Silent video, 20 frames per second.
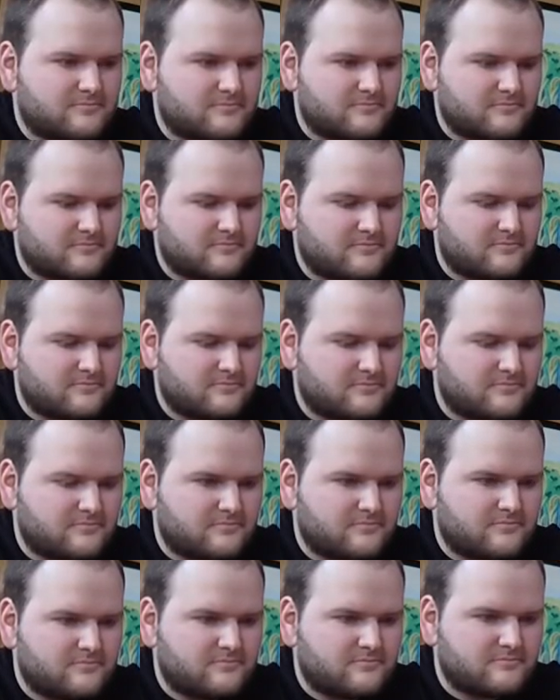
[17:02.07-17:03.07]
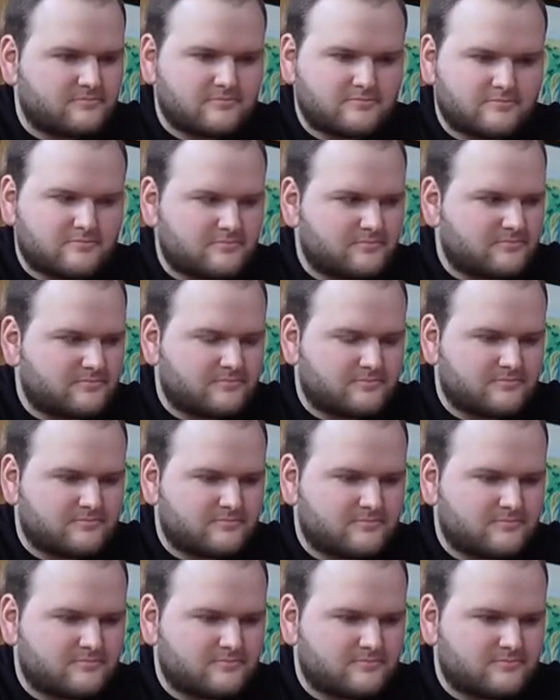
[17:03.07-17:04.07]

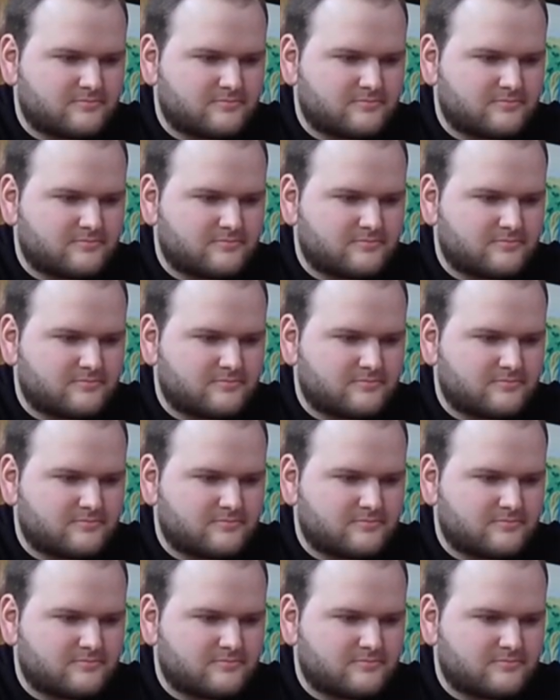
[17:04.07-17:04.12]
The person shown says nothing.